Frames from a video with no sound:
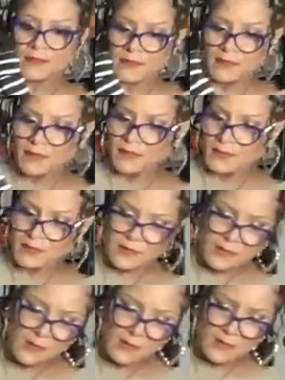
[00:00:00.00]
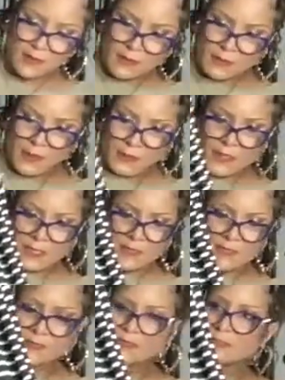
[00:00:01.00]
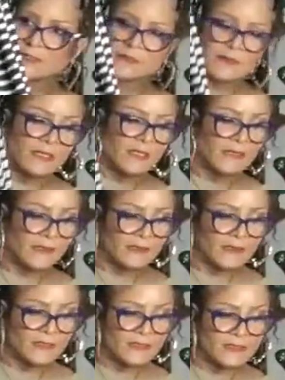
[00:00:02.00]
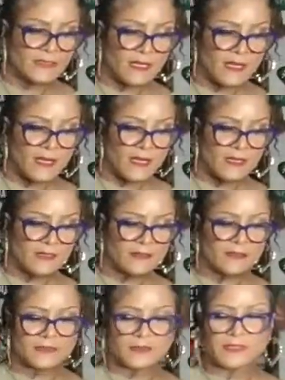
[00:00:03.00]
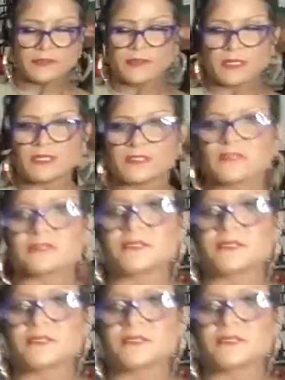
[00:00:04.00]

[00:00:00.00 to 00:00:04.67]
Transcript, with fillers: Okay. H&M. These are 20 bucks,